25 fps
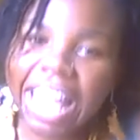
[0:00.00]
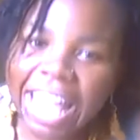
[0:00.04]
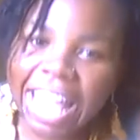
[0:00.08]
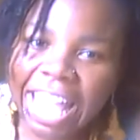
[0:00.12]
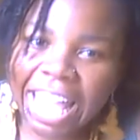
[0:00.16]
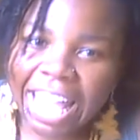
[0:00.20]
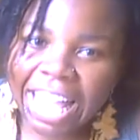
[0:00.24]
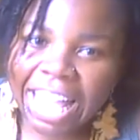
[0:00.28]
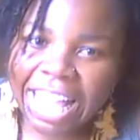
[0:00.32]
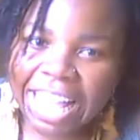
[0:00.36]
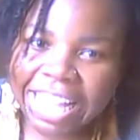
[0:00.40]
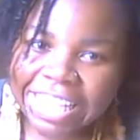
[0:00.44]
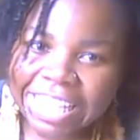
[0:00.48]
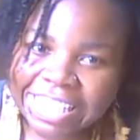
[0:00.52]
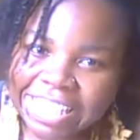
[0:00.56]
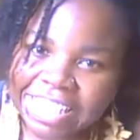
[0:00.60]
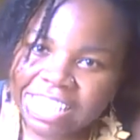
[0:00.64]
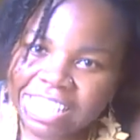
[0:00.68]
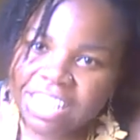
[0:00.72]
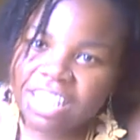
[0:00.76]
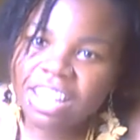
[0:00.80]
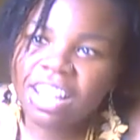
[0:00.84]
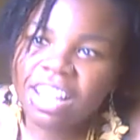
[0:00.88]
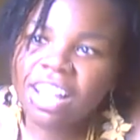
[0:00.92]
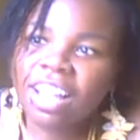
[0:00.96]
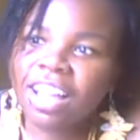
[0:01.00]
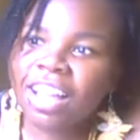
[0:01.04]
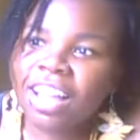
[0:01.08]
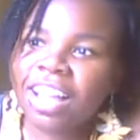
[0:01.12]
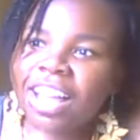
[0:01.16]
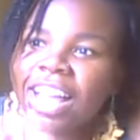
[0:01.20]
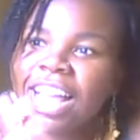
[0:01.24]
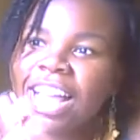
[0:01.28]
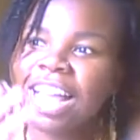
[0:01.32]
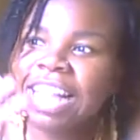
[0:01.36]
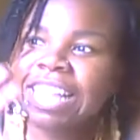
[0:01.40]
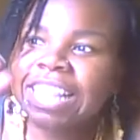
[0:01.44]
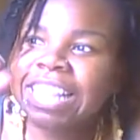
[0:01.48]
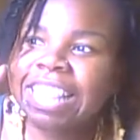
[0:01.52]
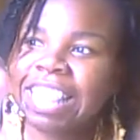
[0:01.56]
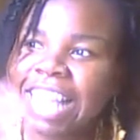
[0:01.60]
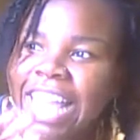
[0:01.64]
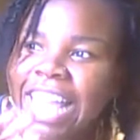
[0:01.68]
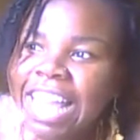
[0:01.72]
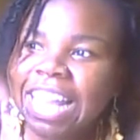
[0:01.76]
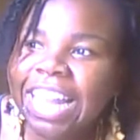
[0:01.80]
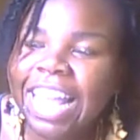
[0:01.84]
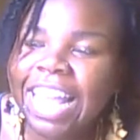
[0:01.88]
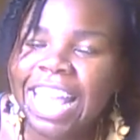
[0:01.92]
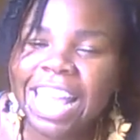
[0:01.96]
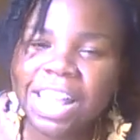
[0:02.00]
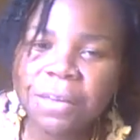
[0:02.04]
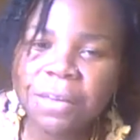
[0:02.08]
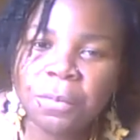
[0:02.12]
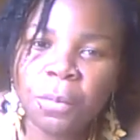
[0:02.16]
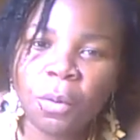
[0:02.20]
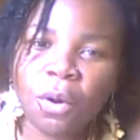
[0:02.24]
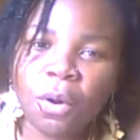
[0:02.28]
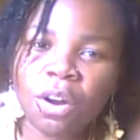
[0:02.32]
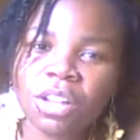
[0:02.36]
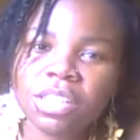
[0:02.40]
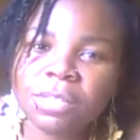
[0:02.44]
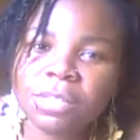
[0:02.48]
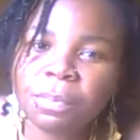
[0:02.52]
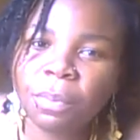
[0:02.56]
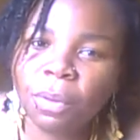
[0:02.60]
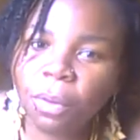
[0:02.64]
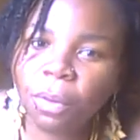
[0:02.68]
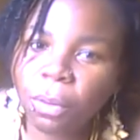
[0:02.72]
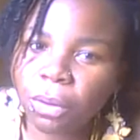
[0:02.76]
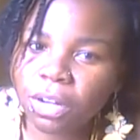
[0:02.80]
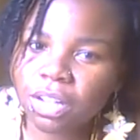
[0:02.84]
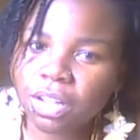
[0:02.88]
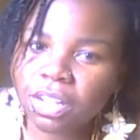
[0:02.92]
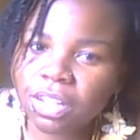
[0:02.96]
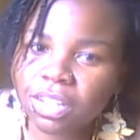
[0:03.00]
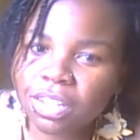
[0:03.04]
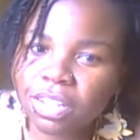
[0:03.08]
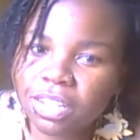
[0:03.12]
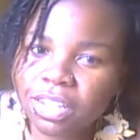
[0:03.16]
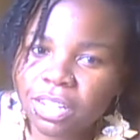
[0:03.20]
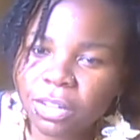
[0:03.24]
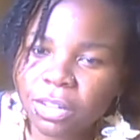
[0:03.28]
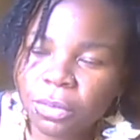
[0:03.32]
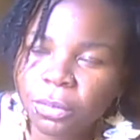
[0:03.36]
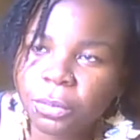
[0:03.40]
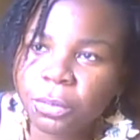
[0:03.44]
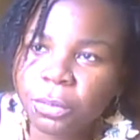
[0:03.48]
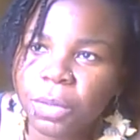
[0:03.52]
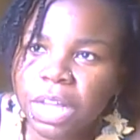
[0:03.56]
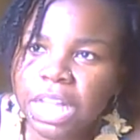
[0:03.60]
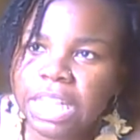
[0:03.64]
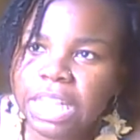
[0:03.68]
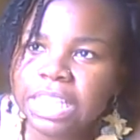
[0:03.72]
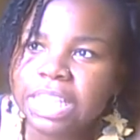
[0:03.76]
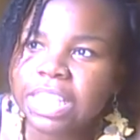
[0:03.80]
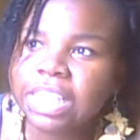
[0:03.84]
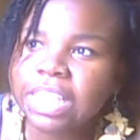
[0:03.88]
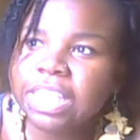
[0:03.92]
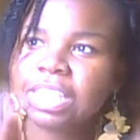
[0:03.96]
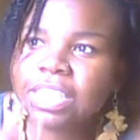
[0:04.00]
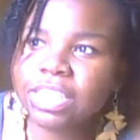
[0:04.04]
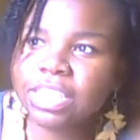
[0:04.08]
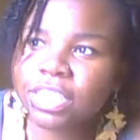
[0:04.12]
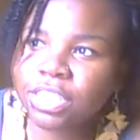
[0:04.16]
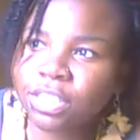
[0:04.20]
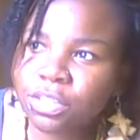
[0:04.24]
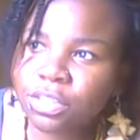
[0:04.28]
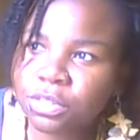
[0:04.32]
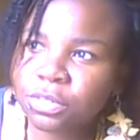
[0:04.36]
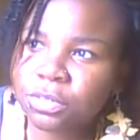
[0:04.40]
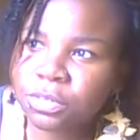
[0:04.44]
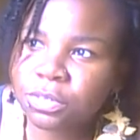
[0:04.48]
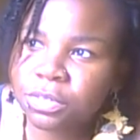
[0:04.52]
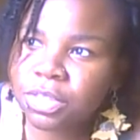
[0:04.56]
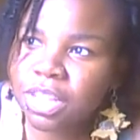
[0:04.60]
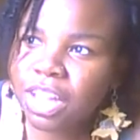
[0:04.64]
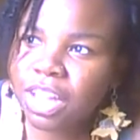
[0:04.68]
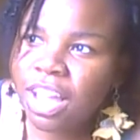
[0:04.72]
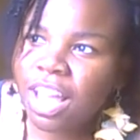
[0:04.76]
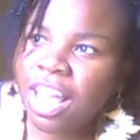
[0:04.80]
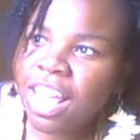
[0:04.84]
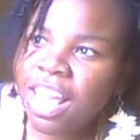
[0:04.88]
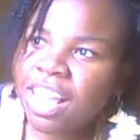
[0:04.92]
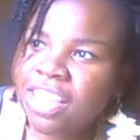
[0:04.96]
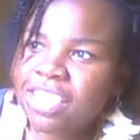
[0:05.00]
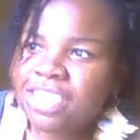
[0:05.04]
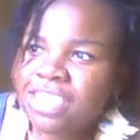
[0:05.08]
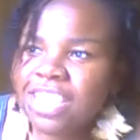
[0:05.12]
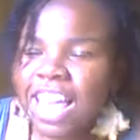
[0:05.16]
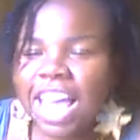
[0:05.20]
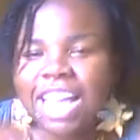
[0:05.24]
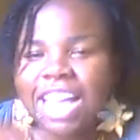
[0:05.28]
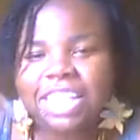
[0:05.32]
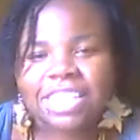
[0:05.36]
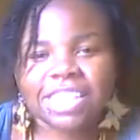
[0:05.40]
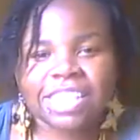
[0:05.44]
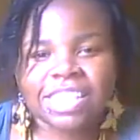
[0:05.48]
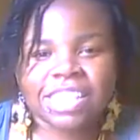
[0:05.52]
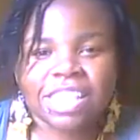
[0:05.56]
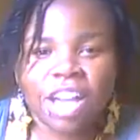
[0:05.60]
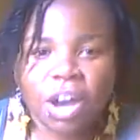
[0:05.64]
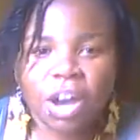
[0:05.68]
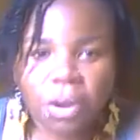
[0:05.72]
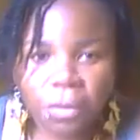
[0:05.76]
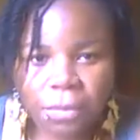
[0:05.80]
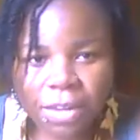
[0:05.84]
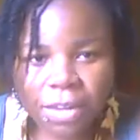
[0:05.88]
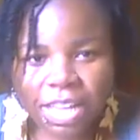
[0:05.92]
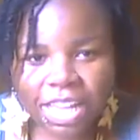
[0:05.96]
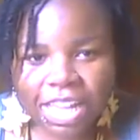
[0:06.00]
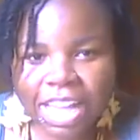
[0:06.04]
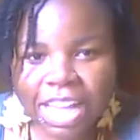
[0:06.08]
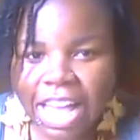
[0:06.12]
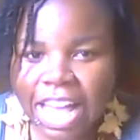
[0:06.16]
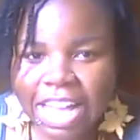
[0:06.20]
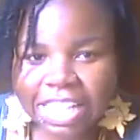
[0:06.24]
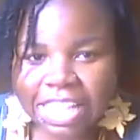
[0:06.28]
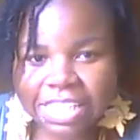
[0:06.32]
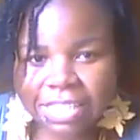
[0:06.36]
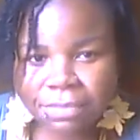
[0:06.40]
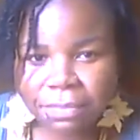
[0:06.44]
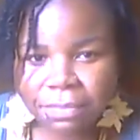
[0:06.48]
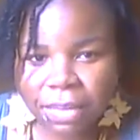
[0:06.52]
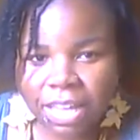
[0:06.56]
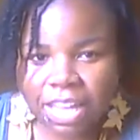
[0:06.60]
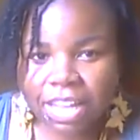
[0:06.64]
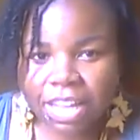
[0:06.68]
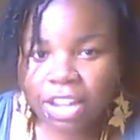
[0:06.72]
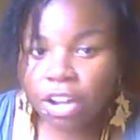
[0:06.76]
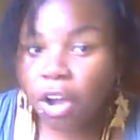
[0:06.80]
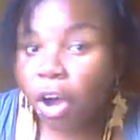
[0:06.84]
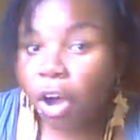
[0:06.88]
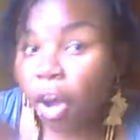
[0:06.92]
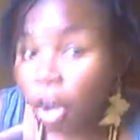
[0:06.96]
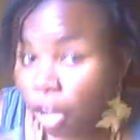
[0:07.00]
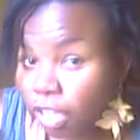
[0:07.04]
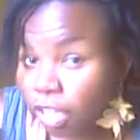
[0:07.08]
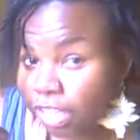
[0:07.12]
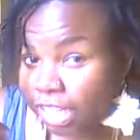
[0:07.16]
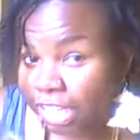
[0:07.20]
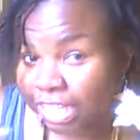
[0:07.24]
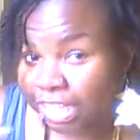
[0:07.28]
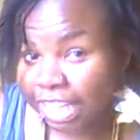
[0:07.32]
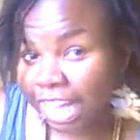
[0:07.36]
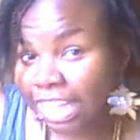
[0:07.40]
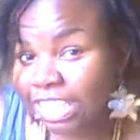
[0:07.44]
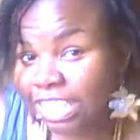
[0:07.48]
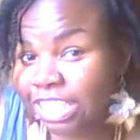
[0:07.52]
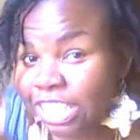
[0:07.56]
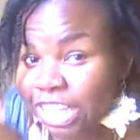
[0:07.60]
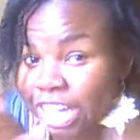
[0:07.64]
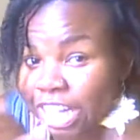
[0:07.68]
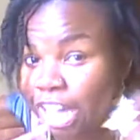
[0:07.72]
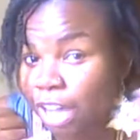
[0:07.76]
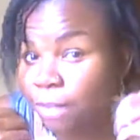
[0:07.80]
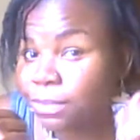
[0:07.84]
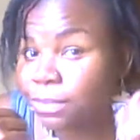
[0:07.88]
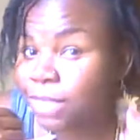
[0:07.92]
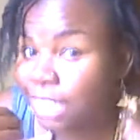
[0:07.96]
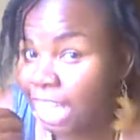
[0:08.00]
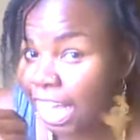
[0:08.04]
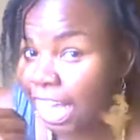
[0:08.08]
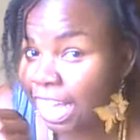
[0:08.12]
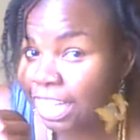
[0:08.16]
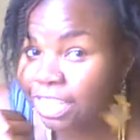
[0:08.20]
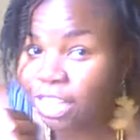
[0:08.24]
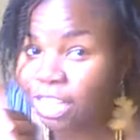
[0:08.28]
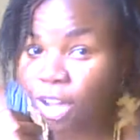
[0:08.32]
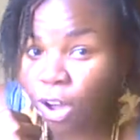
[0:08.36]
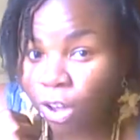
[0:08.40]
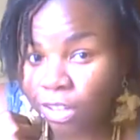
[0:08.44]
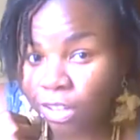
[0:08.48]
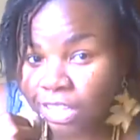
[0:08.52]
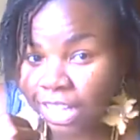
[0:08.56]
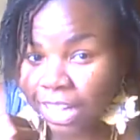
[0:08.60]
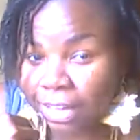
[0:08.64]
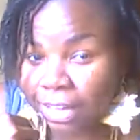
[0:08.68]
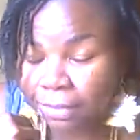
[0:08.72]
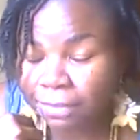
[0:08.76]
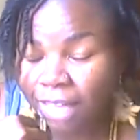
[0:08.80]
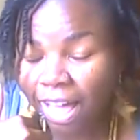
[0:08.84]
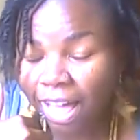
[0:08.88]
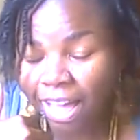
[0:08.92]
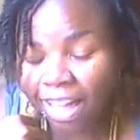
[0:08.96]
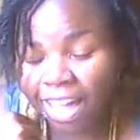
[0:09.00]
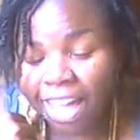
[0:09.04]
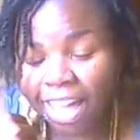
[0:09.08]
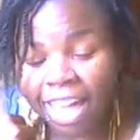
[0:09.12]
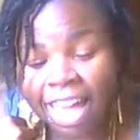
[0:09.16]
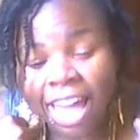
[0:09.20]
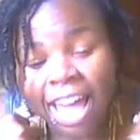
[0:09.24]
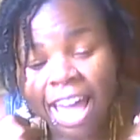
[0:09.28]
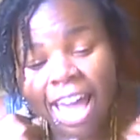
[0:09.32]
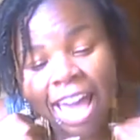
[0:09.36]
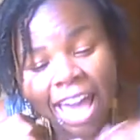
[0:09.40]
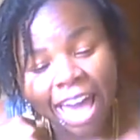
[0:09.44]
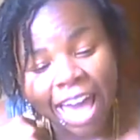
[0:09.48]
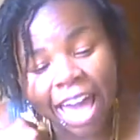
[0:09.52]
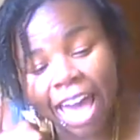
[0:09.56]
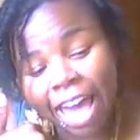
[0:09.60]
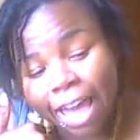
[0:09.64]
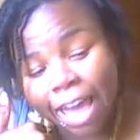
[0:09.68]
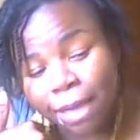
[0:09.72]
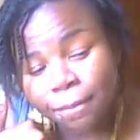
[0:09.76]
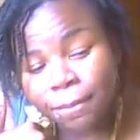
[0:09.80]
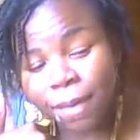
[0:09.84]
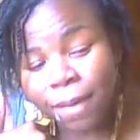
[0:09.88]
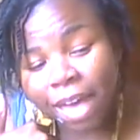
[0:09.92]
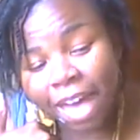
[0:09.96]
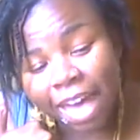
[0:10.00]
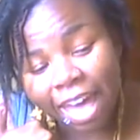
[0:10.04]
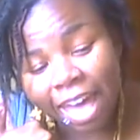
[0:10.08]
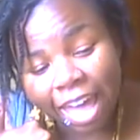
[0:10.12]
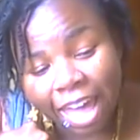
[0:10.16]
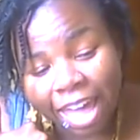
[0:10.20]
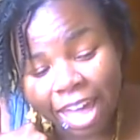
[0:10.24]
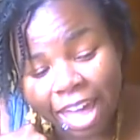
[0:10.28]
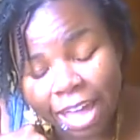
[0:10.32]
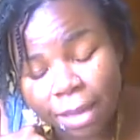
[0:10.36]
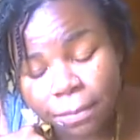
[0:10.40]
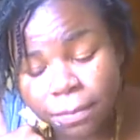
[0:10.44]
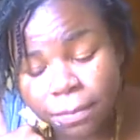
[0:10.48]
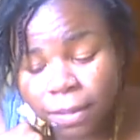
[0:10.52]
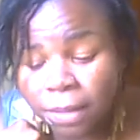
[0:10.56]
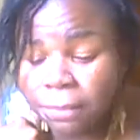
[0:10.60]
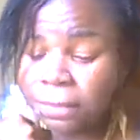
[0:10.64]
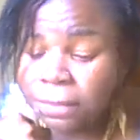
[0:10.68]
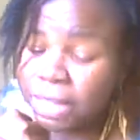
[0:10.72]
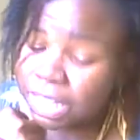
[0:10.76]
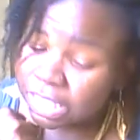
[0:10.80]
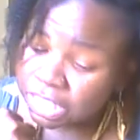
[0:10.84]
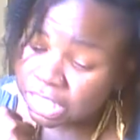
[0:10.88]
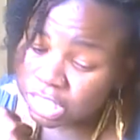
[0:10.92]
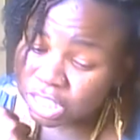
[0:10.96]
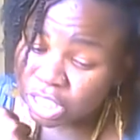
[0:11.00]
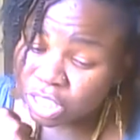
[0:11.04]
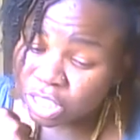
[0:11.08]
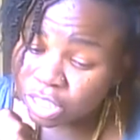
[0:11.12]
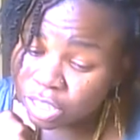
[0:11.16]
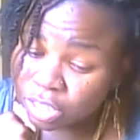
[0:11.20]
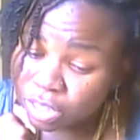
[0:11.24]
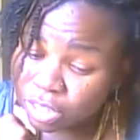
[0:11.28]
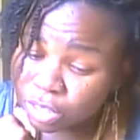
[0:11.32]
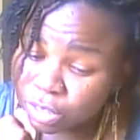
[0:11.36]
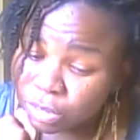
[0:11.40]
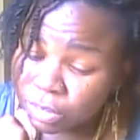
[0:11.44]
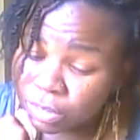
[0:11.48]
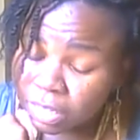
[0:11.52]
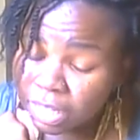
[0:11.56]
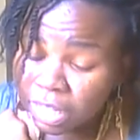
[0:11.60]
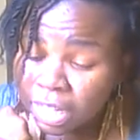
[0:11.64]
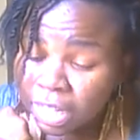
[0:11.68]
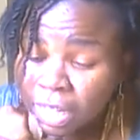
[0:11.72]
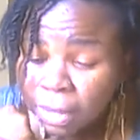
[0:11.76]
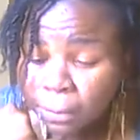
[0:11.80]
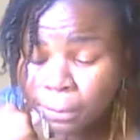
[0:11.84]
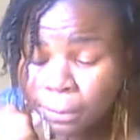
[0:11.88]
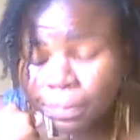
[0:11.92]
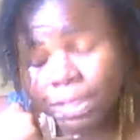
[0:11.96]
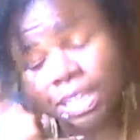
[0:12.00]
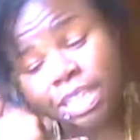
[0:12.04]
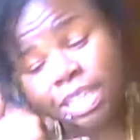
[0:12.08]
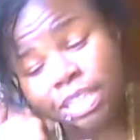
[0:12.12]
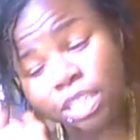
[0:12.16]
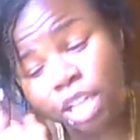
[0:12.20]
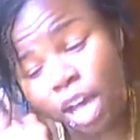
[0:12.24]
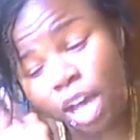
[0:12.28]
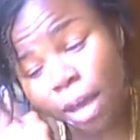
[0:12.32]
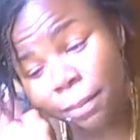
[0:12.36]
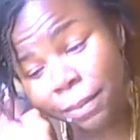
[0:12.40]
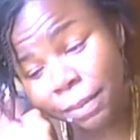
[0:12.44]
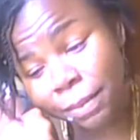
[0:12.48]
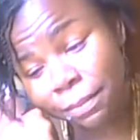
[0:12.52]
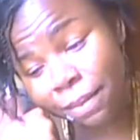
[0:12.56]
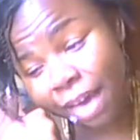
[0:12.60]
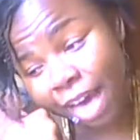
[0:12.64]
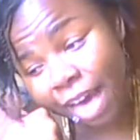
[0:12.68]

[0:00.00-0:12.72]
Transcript: and then in walks Porter with the dude that Zoe has been calling. Like, she upstairs calling him like, hey babe, I miss you. Please call me